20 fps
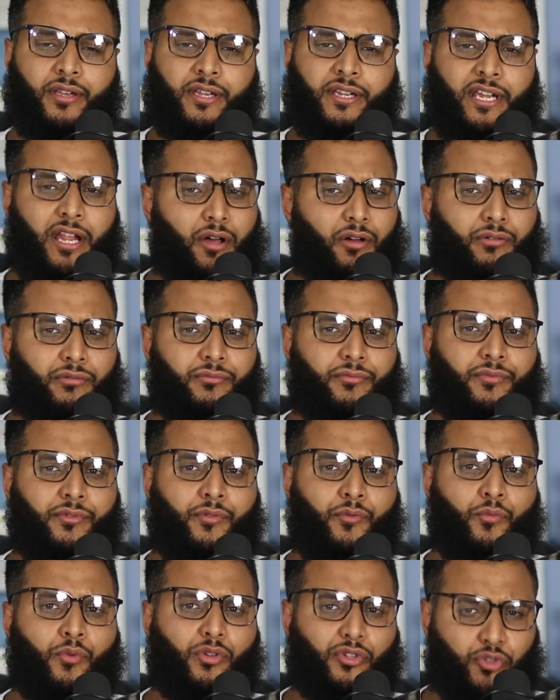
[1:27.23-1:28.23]
Now,
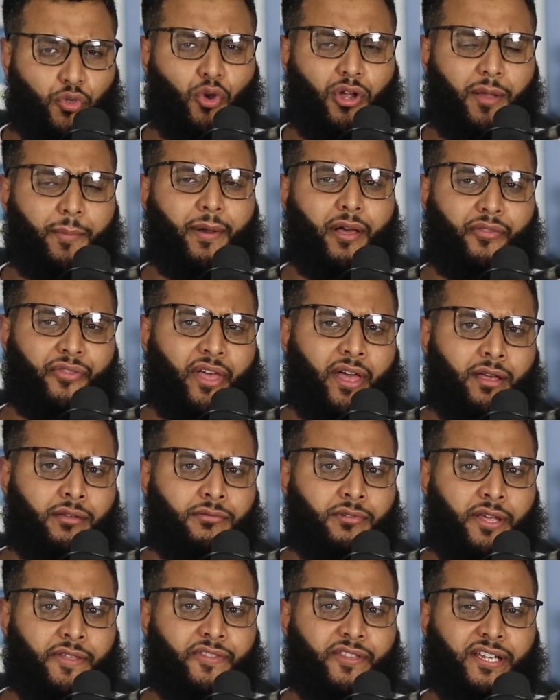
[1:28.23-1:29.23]
we'll talk about that
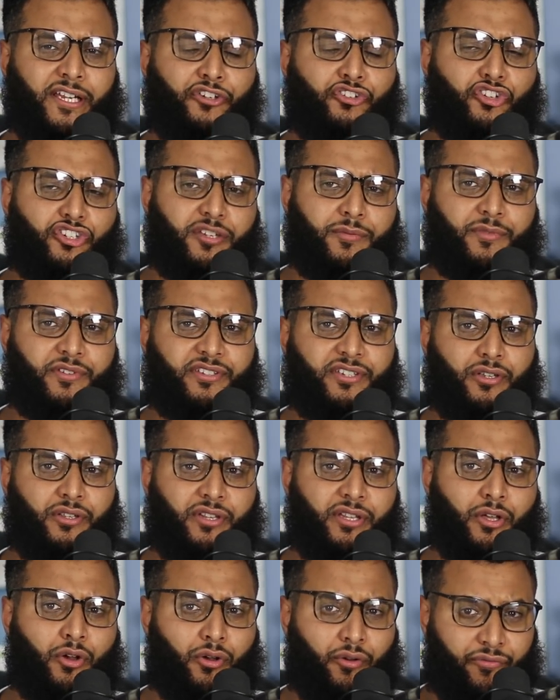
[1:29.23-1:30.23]
and the legitimacy
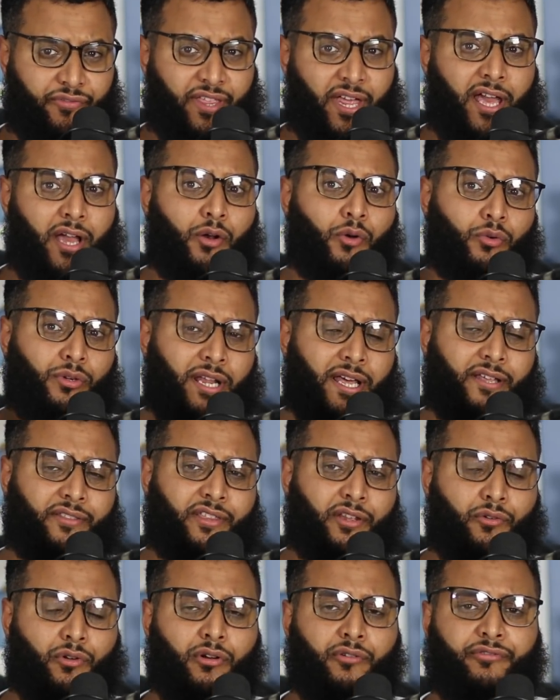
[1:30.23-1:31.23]
of that or lack
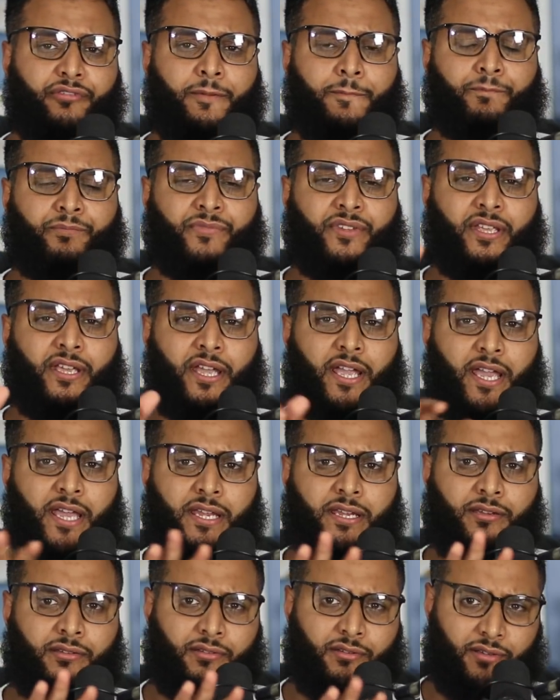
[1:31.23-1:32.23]
thereof
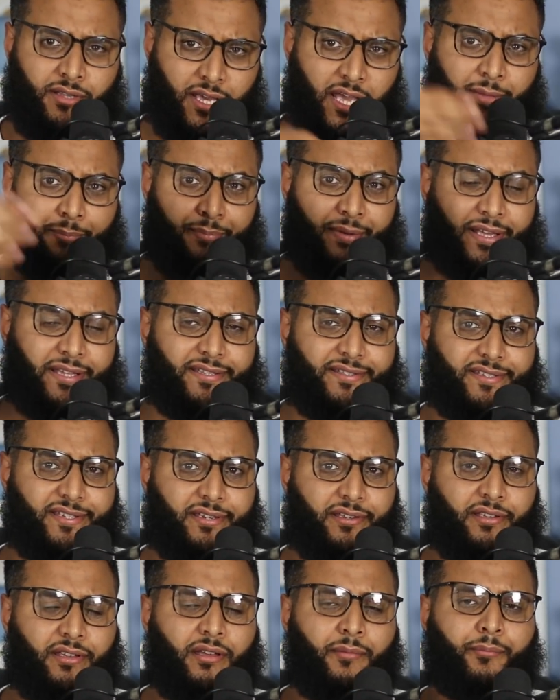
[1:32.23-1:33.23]
in a bit.
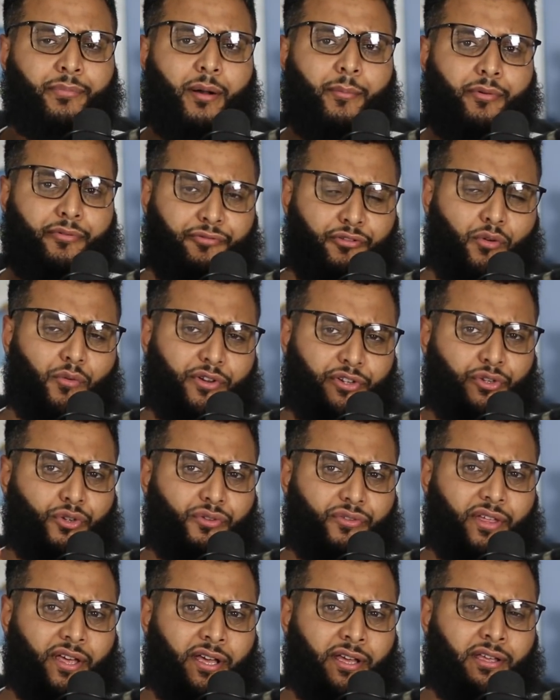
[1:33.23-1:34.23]
But before we do
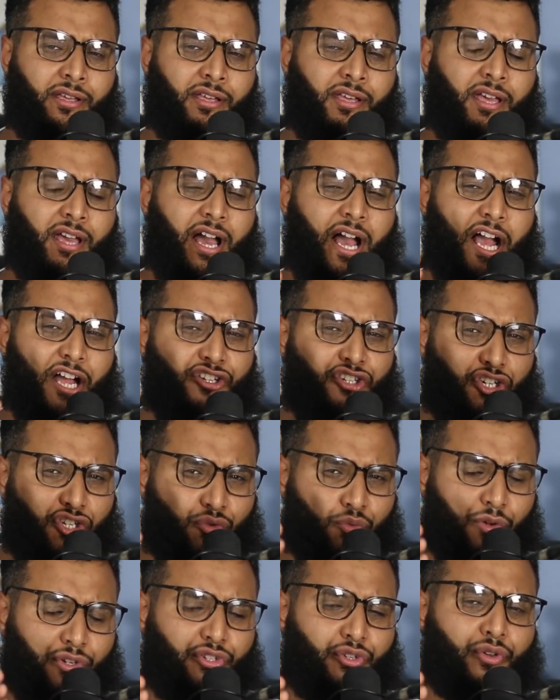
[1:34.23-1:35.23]
that, I
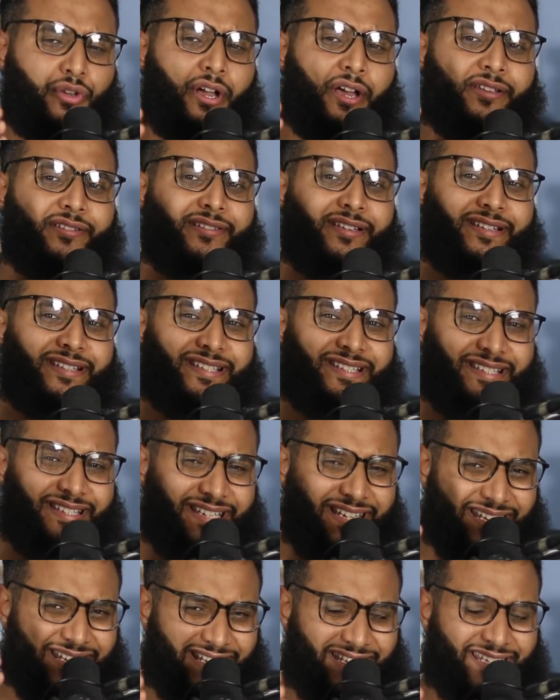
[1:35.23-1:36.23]
just want you guys to
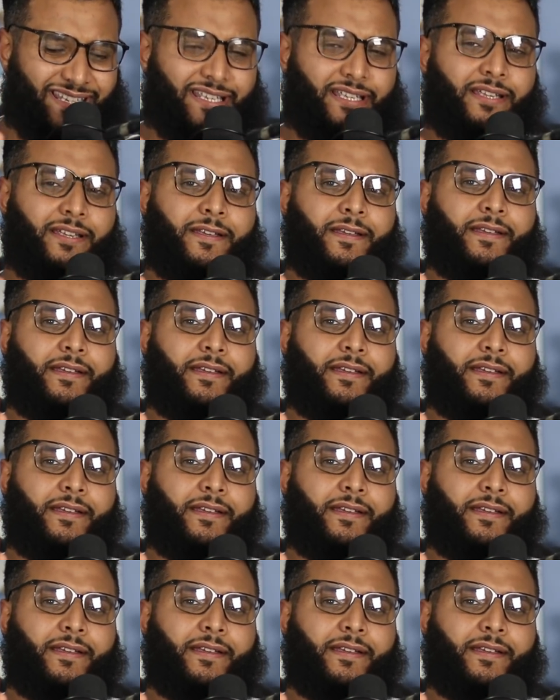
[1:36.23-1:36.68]
see